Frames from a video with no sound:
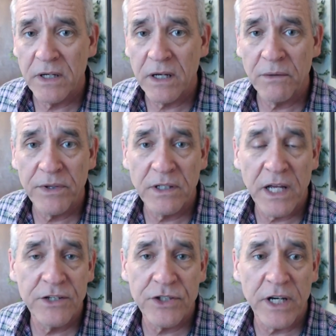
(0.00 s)
uh, with a
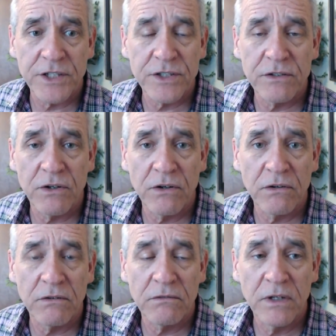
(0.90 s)
light chest
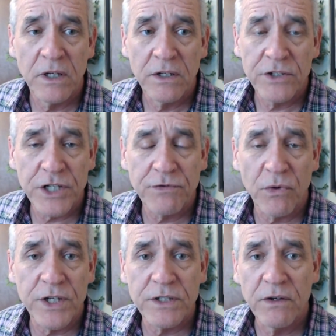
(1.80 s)
or chest
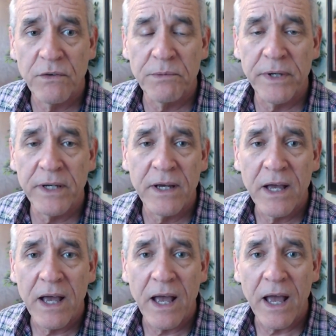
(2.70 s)
voice would be
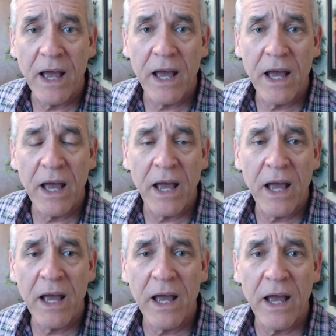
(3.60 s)
ah
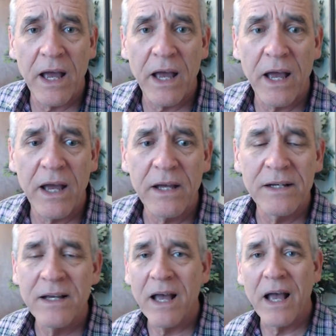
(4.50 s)
ah ah ah
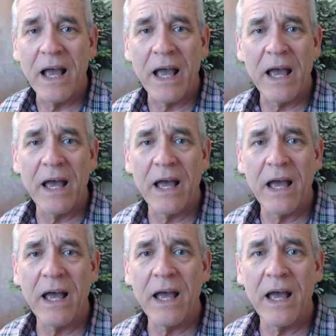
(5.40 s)

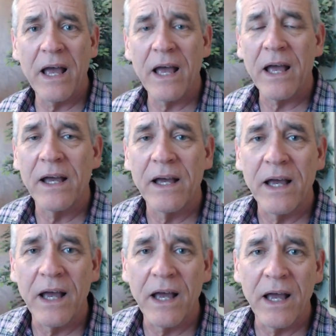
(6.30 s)
ah ah
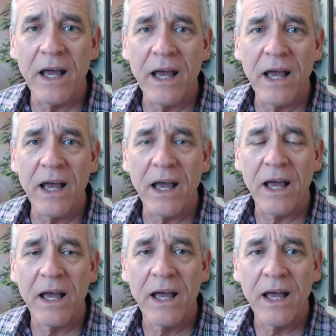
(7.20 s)
ah
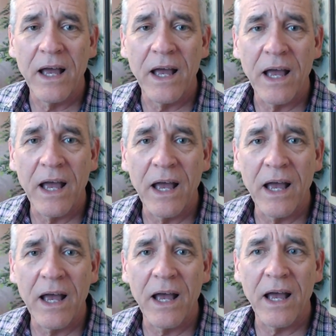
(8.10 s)

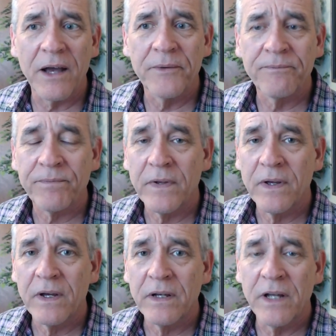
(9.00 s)
ah.
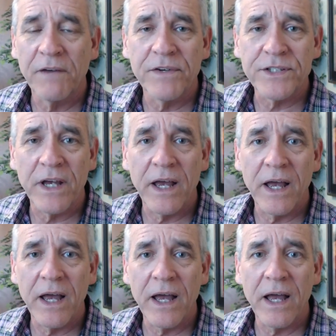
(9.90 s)
Now if it's
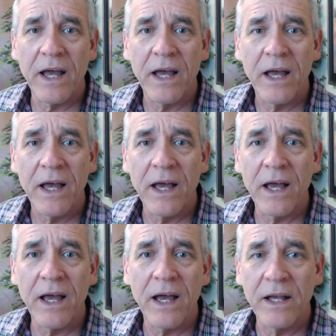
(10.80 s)
ah
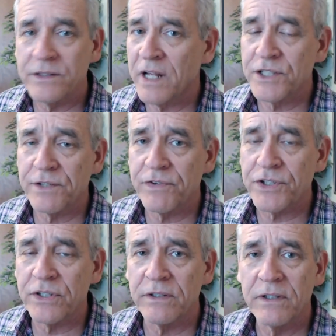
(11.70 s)
ah, it's not
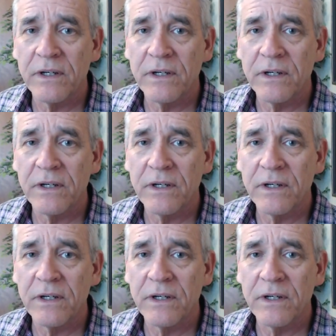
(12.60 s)
sufficient.